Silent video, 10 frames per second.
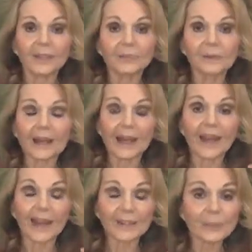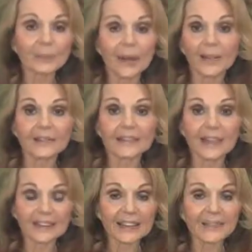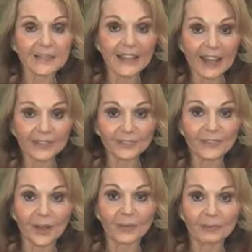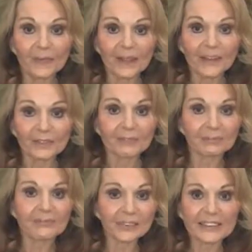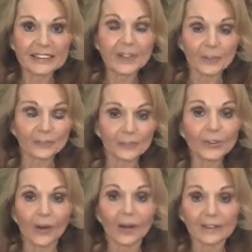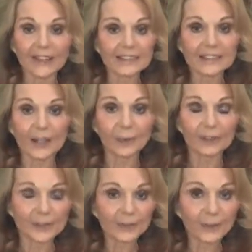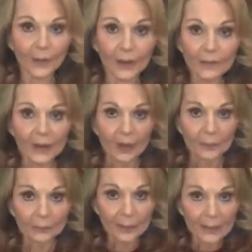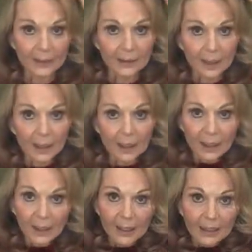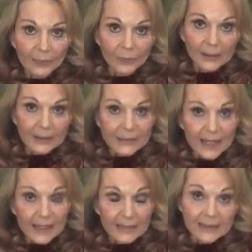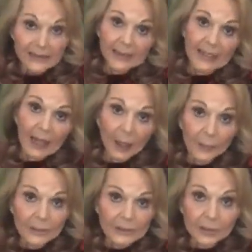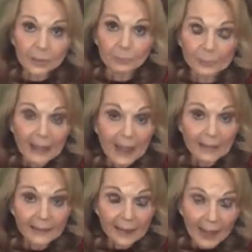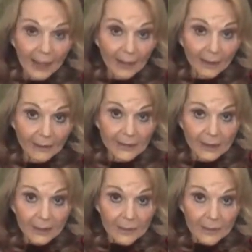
play hairspray. It's not to give it that stiff look. That's not what it's for. But what it does is it helps to blend the hairs